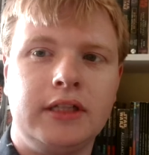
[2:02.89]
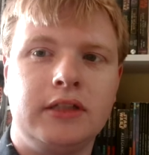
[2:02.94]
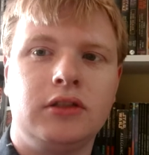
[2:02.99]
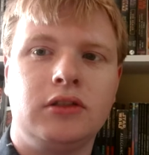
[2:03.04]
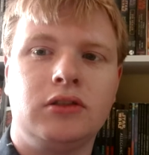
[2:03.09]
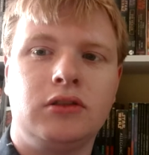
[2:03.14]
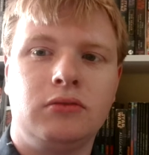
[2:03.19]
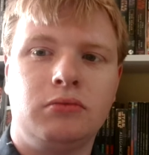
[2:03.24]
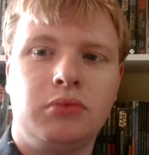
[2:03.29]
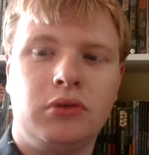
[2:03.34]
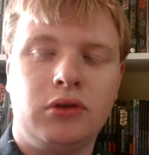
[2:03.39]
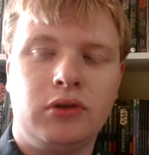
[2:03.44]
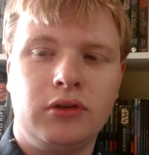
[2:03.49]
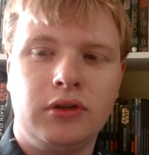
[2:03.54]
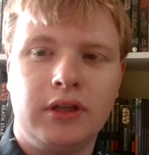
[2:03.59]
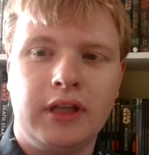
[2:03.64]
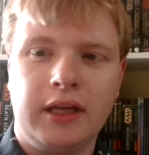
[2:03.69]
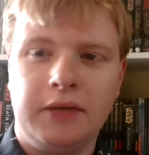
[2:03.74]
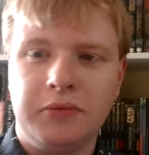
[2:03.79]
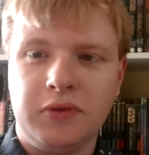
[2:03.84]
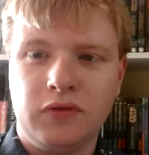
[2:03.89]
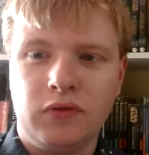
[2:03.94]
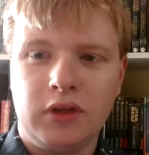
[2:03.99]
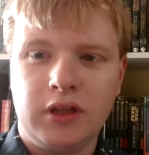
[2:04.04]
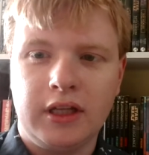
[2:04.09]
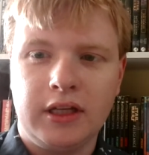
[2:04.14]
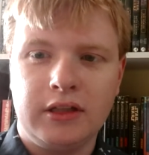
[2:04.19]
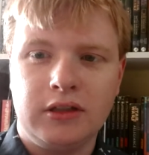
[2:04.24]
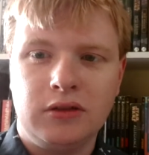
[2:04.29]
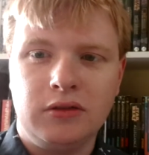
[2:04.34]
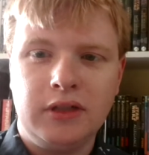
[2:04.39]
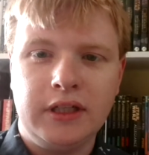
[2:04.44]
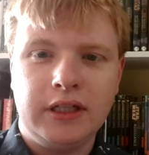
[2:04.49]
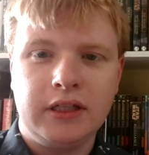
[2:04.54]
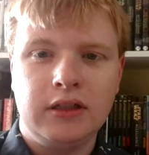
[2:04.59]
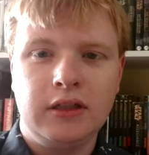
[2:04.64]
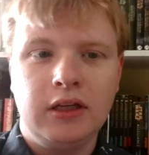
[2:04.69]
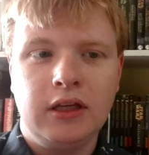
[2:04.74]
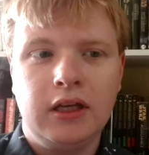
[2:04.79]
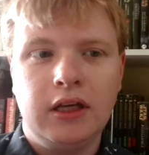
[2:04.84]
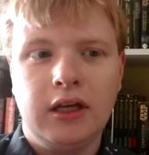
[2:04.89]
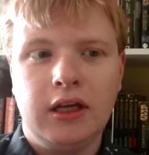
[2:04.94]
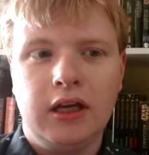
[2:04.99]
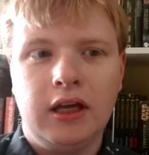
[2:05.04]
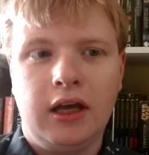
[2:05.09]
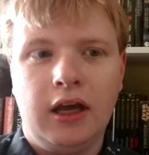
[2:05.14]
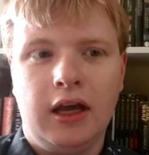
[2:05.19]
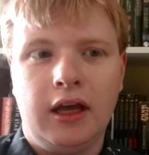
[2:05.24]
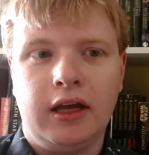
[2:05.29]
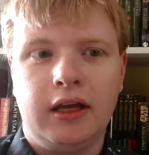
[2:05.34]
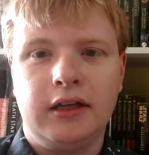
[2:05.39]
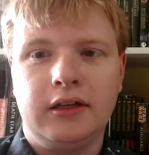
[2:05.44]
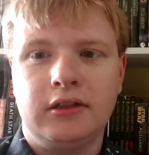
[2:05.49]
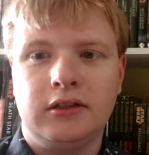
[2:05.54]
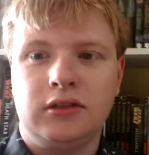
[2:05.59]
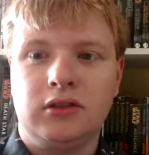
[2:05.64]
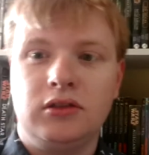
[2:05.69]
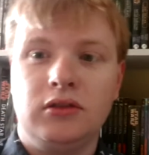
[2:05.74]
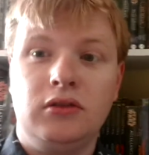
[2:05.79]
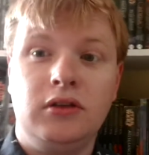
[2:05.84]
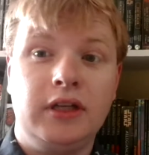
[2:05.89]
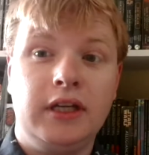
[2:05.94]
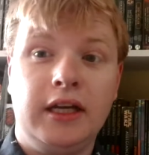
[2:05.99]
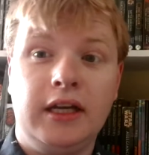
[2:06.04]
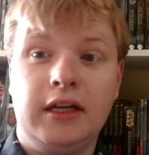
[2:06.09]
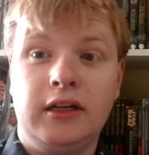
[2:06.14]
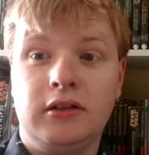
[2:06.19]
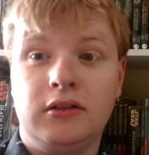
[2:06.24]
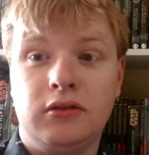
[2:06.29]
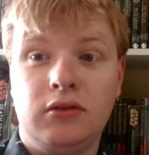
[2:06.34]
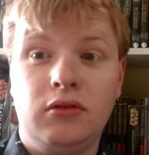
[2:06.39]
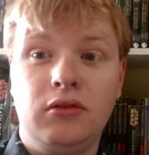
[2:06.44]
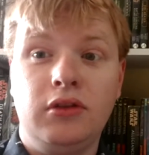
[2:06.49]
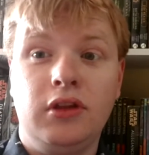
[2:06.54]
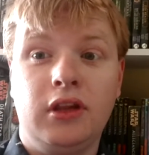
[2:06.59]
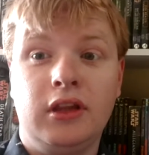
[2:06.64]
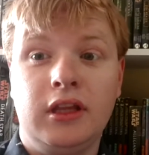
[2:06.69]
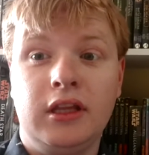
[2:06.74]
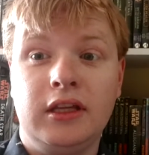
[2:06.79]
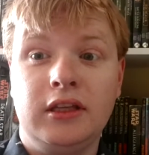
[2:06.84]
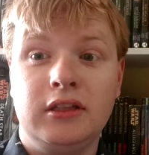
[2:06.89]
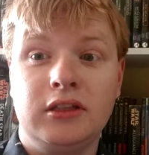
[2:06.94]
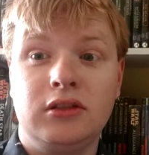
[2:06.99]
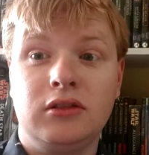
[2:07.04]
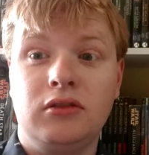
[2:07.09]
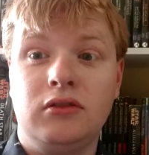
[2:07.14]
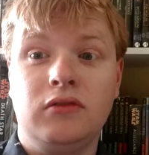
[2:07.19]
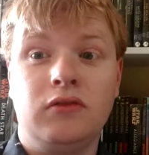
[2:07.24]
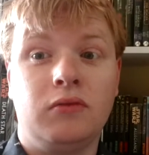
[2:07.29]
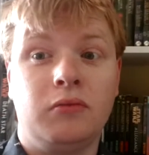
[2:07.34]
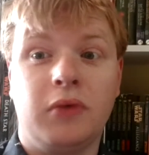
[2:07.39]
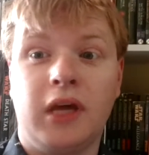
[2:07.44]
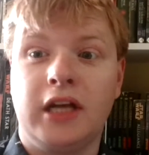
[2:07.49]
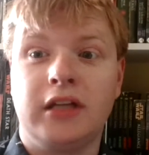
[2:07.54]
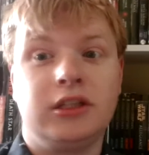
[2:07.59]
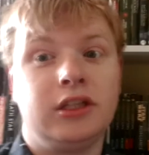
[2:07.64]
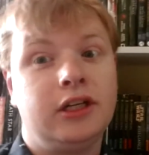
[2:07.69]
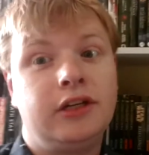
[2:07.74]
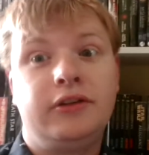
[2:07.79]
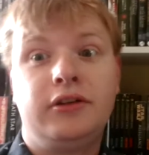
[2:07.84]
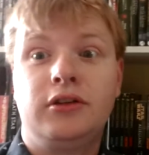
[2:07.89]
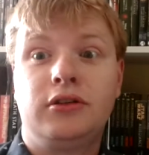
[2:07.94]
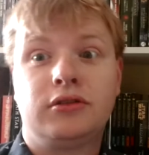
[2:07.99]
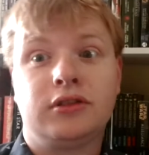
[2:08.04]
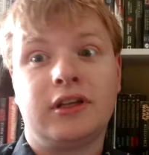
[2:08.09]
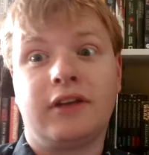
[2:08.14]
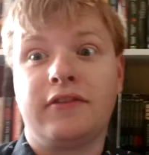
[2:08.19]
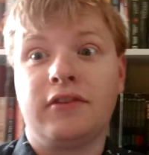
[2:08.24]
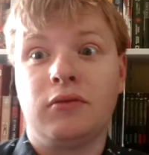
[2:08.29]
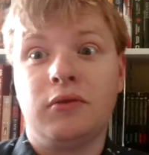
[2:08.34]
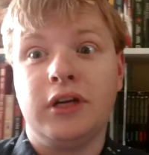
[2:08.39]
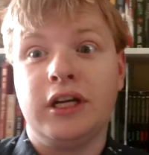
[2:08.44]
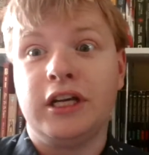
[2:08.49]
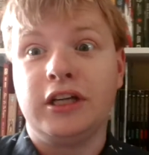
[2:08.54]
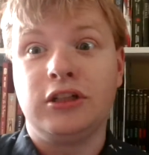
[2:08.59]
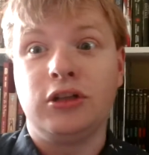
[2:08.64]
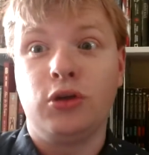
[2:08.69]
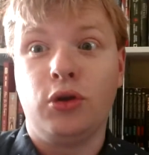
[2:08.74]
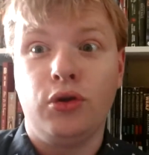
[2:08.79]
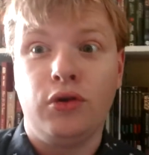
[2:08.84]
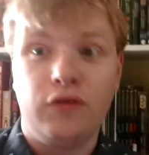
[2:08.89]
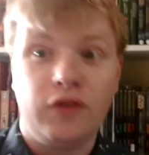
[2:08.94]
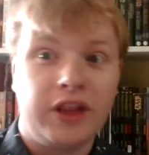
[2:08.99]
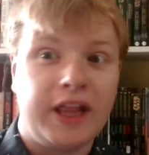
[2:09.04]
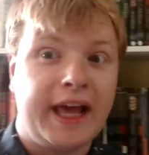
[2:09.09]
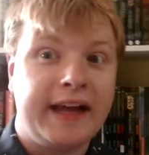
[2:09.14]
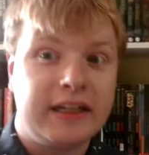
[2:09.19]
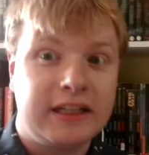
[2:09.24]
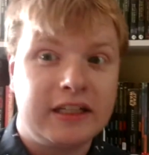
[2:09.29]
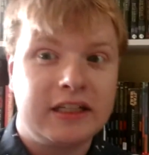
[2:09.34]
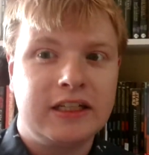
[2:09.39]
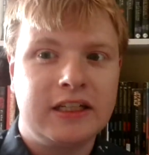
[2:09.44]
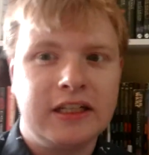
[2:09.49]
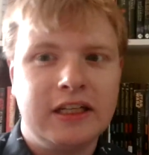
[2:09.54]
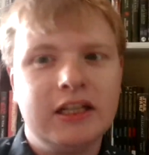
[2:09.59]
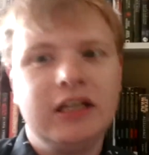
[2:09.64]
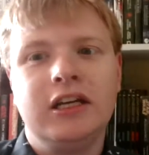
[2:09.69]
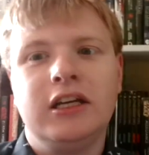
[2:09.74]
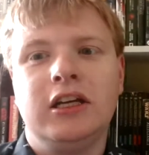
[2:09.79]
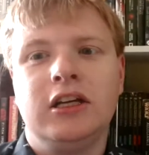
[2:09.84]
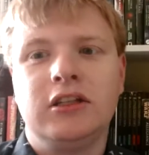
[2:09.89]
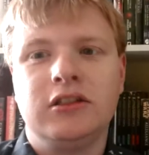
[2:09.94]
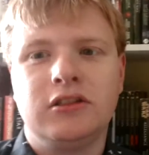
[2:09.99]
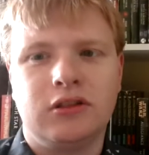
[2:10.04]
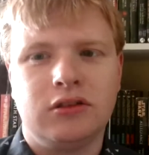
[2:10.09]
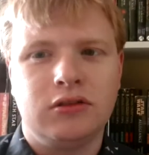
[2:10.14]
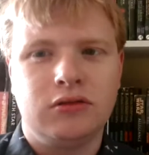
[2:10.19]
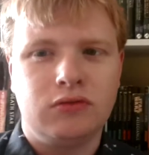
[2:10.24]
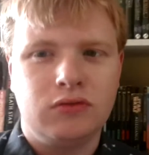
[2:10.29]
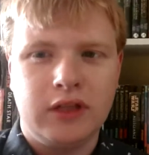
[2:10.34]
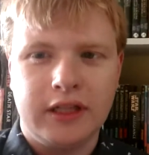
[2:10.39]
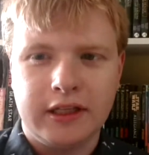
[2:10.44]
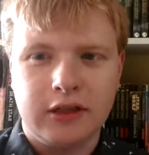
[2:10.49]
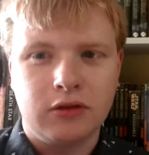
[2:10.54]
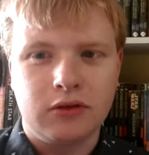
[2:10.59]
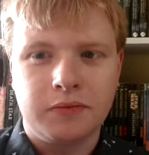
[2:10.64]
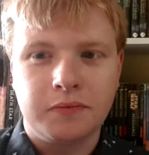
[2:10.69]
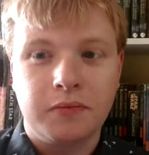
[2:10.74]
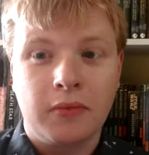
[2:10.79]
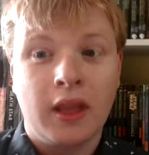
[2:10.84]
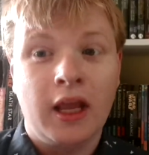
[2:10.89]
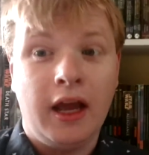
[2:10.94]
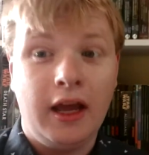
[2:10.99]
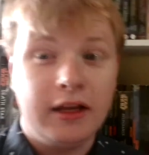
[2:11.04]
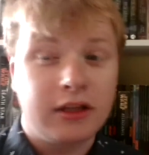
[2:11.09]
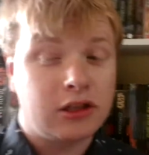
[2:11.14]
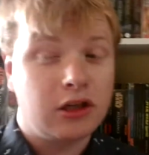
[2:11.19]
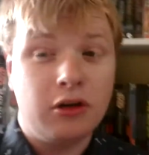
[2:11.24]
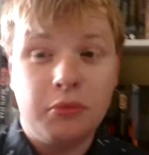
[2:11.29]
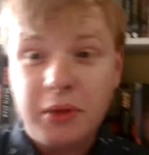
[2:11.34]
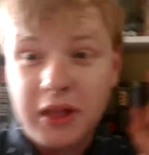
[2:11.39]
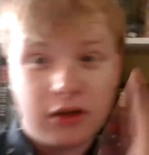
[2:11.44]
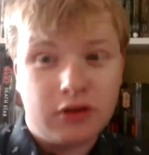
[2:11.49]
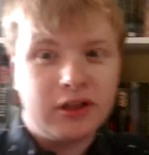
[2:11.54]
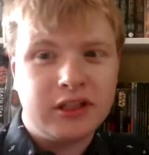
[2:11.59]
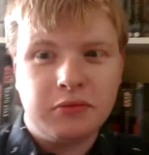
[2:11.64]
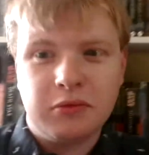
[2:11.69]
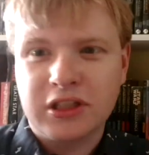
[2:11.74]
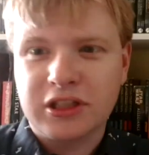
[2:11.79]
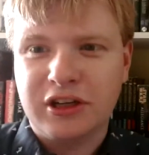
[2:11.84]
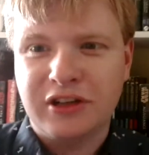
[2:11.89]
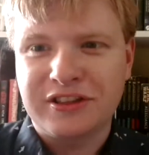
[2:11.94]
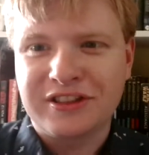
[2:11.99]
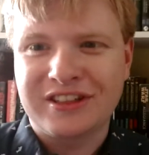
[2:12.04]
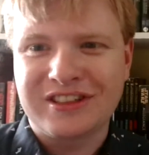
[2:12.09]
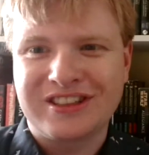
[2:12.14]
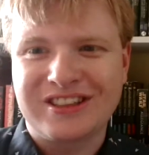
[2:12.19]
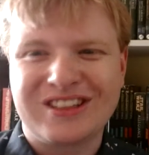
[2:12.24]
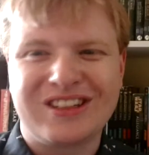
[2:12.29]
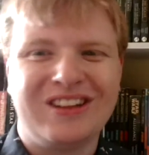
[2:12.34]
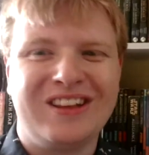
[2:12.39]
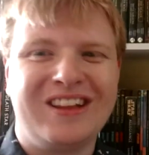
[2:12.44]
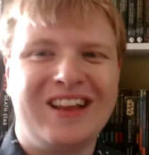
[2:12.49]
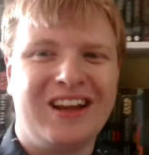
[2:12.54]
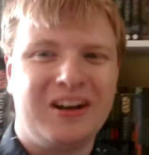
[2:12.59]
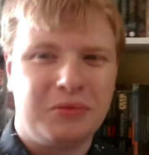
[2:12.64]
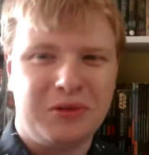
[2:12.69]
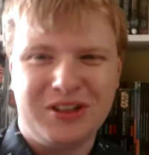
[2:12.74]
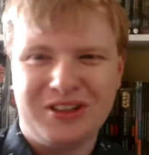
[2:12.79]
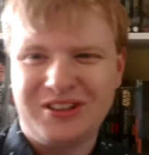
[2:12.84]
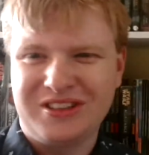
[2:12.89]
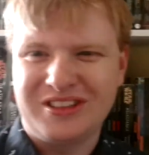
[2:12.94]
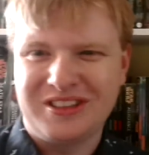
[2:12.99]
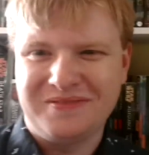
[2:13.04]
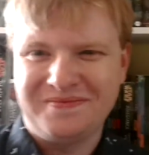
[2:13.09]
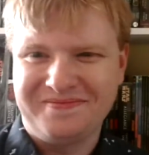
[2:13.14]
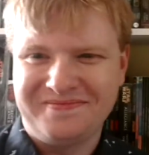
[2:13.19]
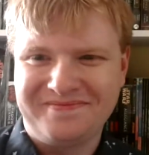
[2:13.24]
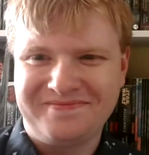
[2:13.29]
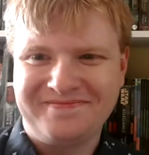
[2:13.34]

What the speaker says: in to support them in what they're doing and sorting out all the things of managerial stuff that we need to do for that. So it's really good. And it's going to be the Christmas concerts, so that'll be awesome.